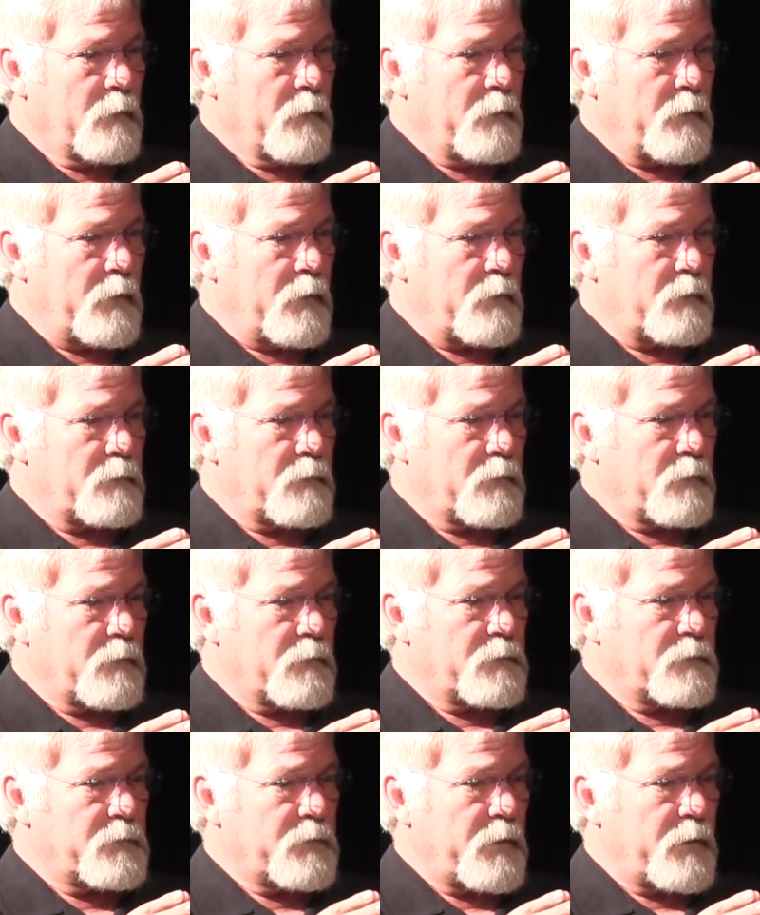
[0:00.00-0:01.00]
that uh,
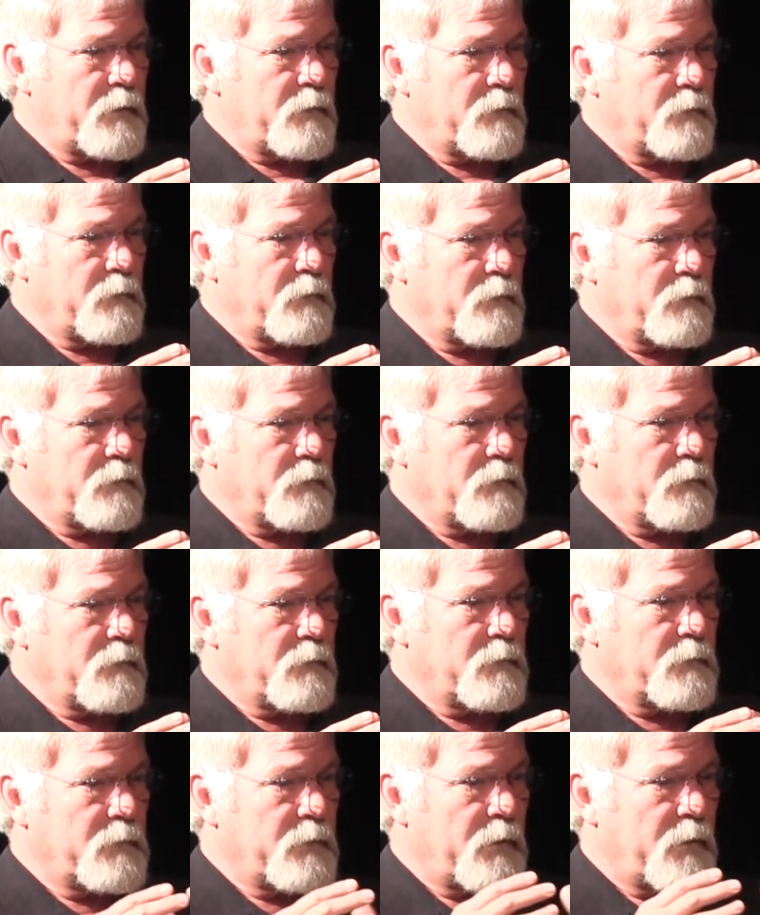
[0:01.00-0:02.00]
set,
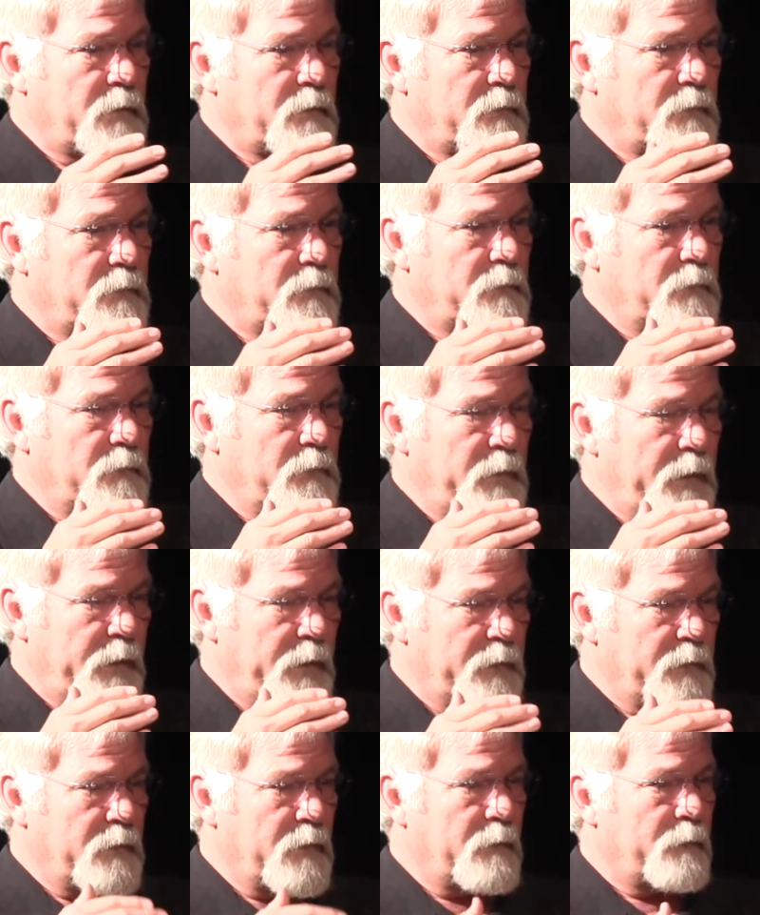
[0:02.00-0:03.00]
set the
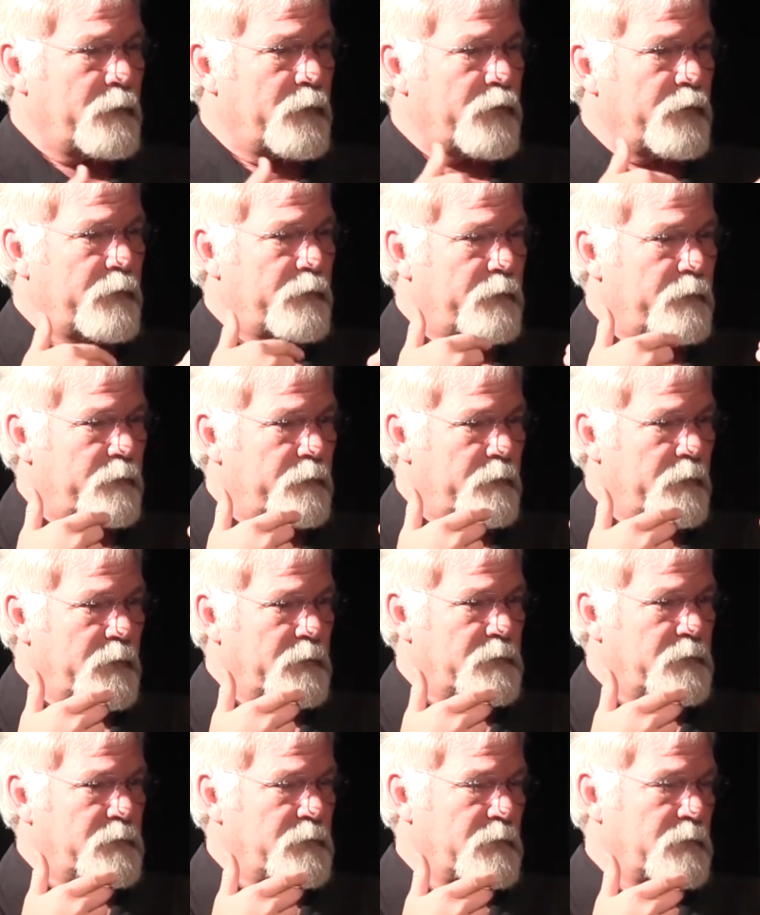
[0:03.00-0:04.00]
land up
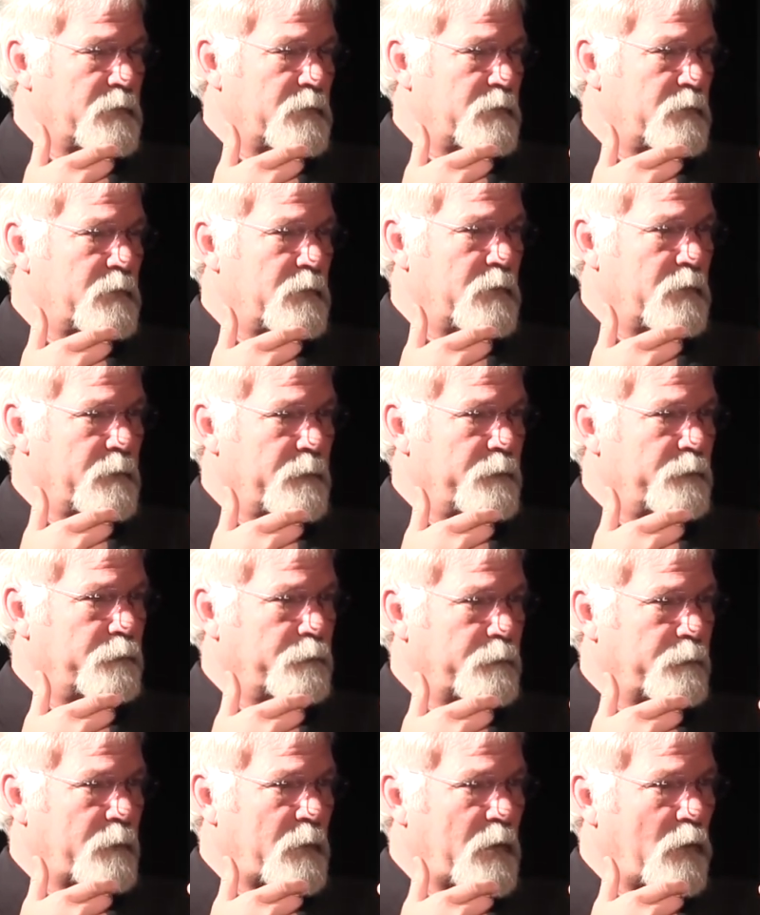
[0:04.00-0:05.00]
that's just um,
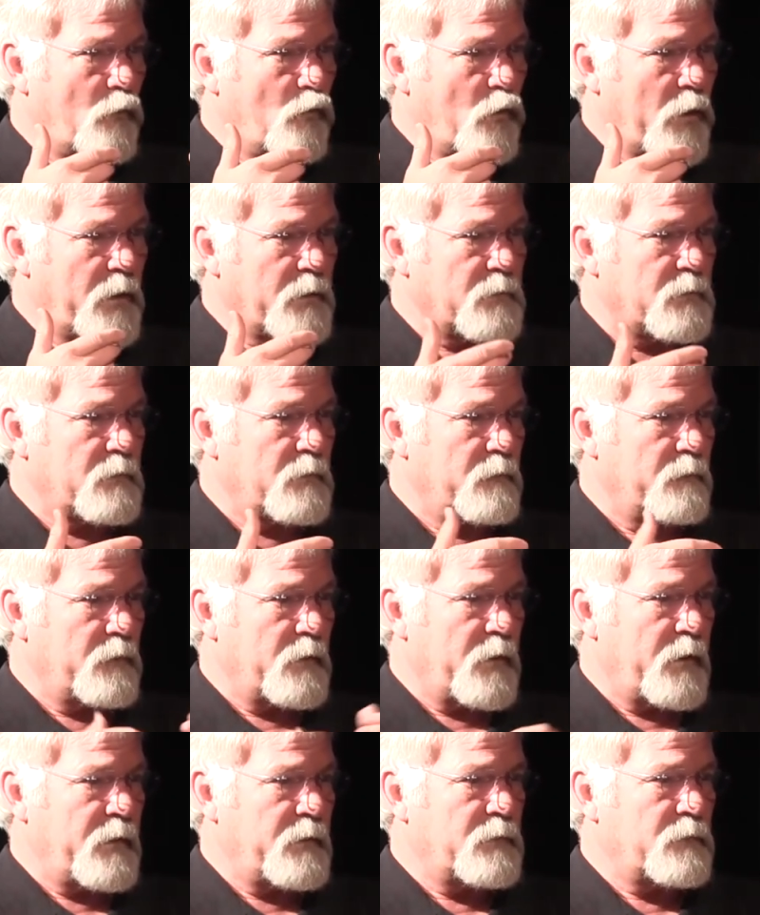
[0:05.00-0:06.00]
west of
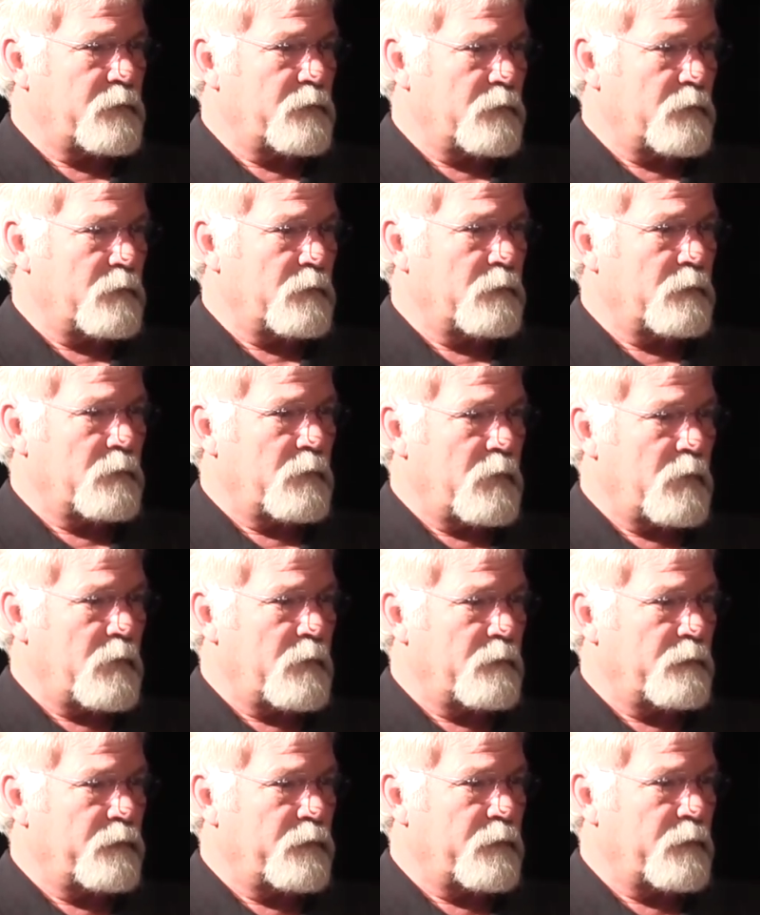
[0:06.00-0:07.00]
the high school
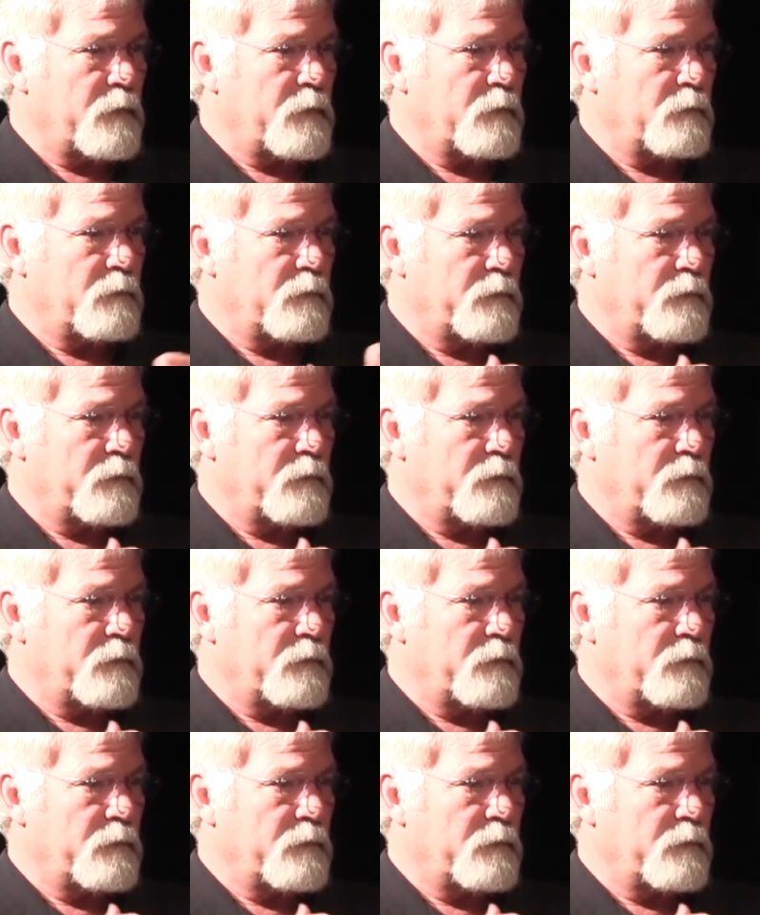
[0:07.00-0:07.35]
uh, for,